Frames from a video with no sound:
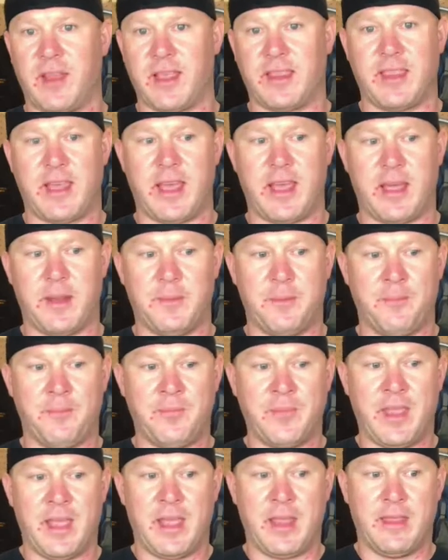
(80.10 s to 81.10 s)
like that.
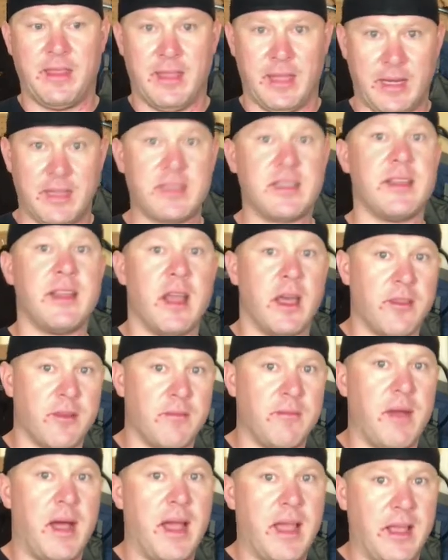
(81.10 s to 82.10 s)
Then it's another
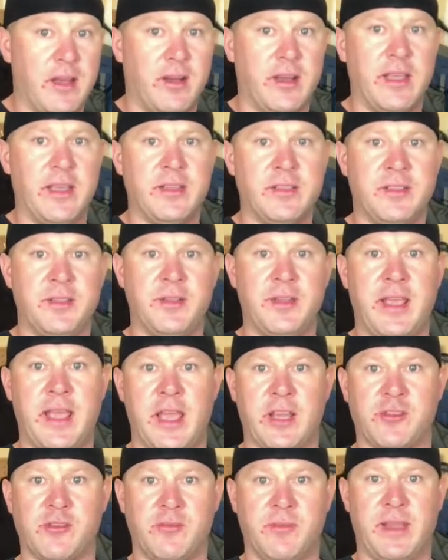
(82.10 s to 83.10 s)
mile into the
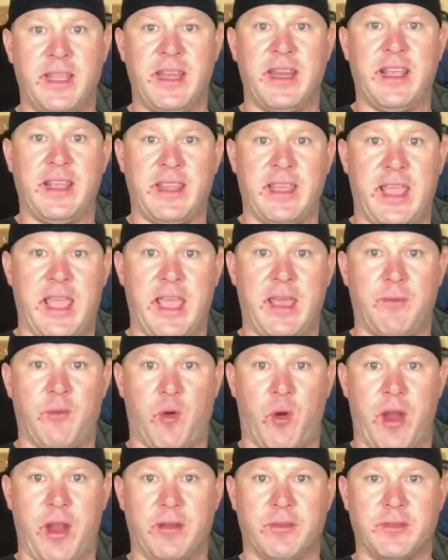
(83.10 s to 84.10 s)
actual beginning of the
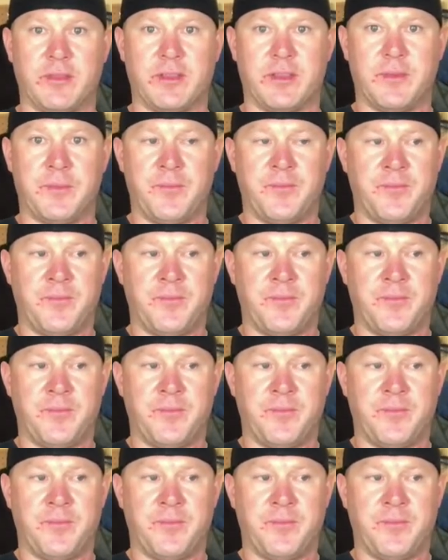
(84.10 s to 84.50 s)
campgrounds.